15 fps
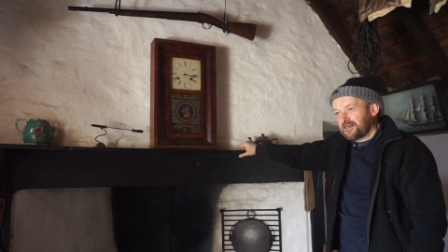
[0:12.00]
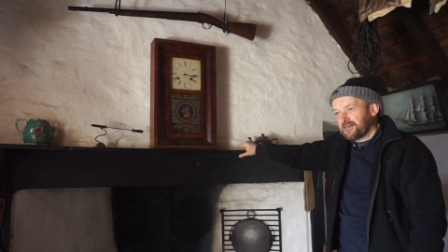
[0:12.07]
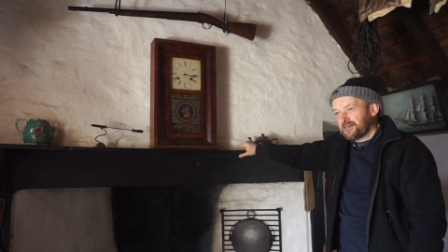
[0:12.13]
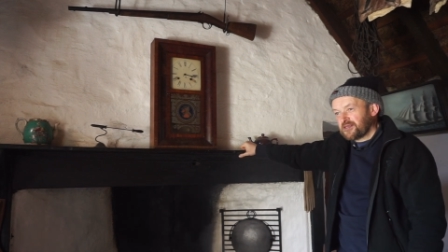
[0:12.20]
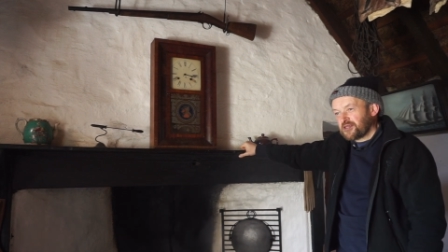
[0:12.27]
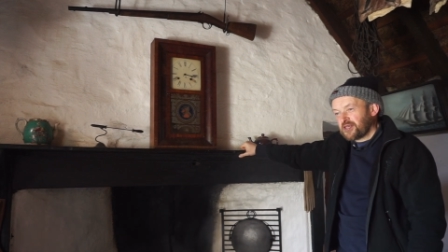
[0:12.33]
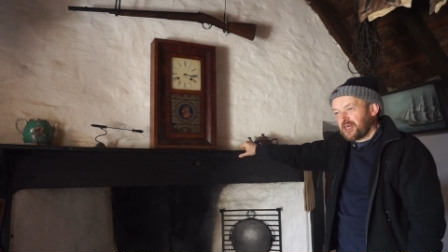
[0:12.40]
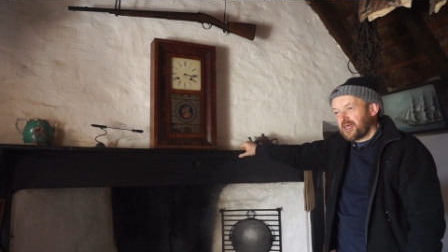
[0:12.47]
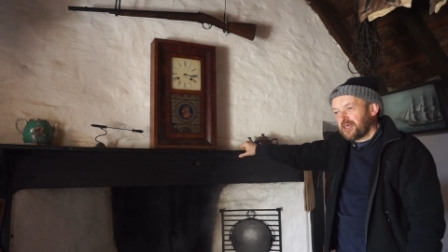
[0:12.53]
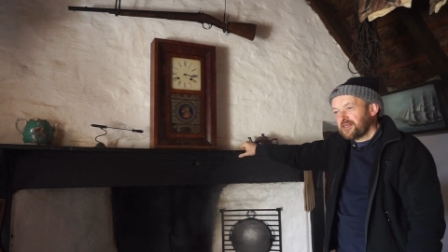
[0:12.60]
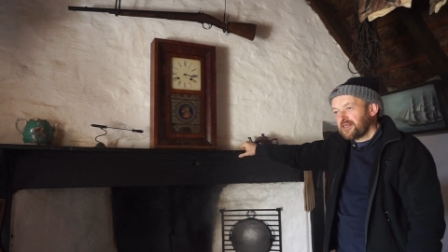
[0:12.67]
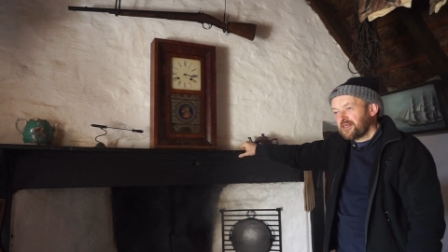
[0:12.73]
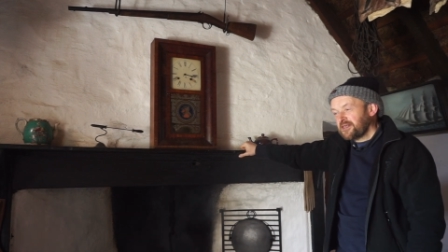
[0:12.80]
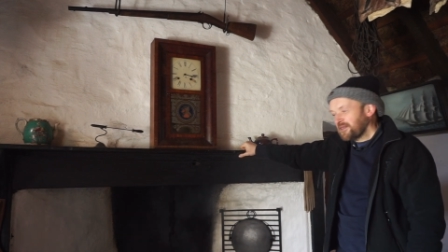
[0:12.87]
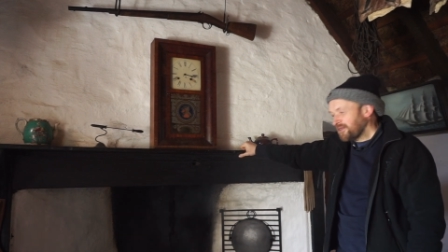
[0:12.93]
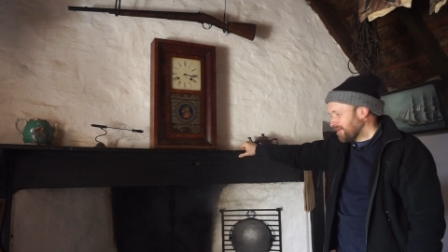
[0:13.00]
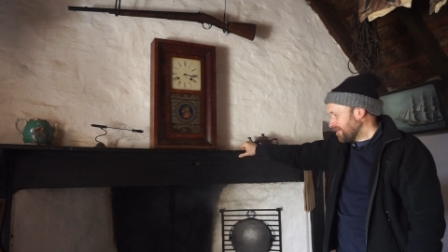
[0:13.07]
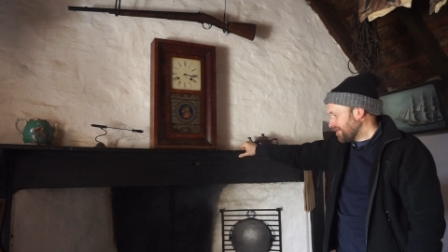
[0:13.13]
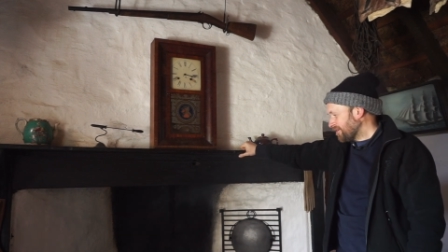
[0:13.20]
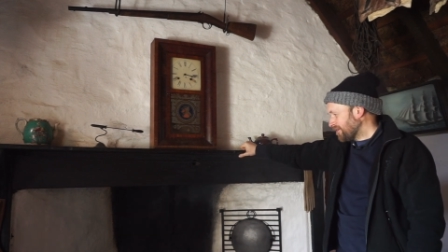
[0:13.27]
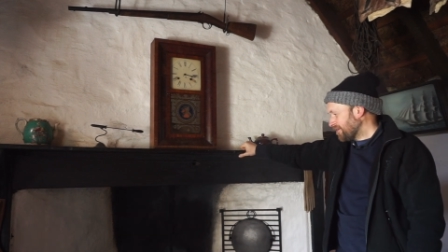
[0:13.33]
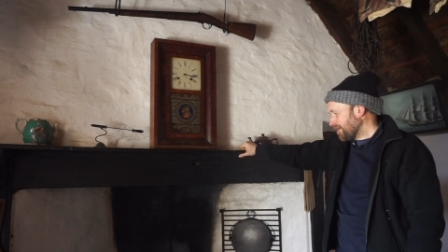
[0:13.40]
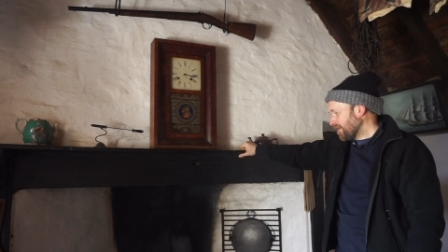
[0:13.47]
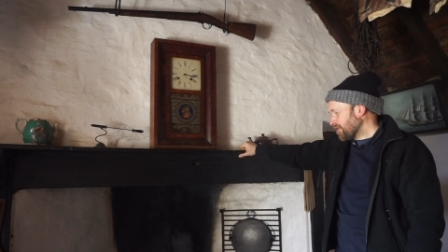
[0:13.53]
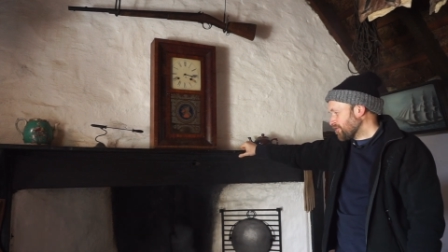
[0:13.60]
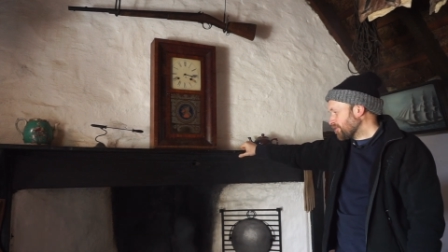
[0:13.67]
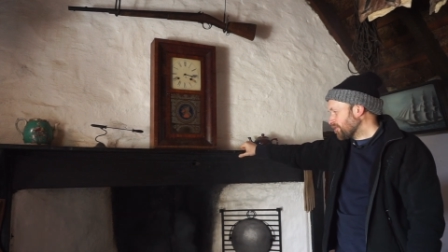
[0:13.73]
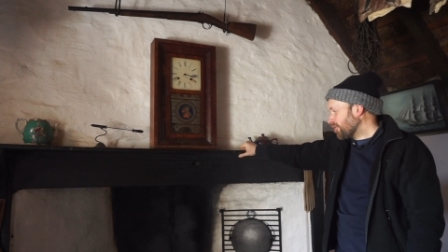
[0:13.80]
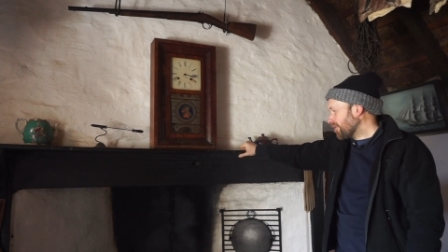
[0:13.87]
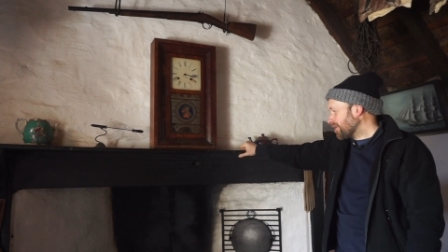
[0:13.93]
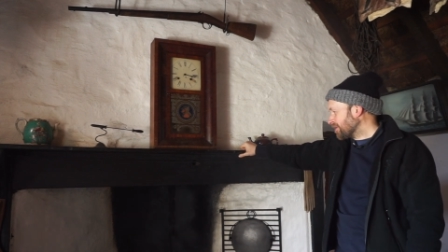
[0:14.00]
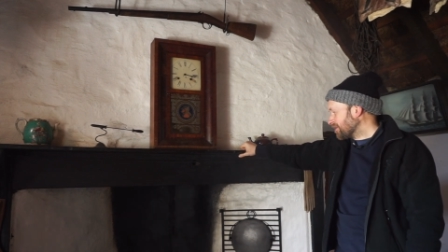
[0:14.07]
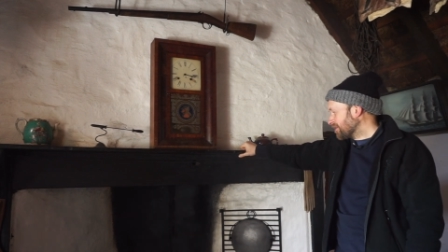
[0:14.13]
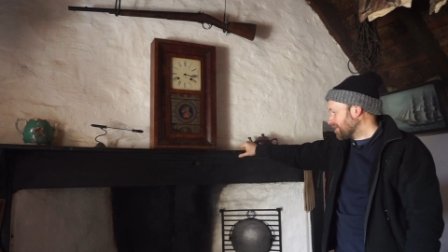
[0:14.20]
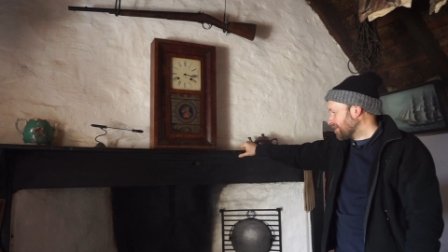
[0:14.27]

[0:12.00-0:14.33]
notice any restored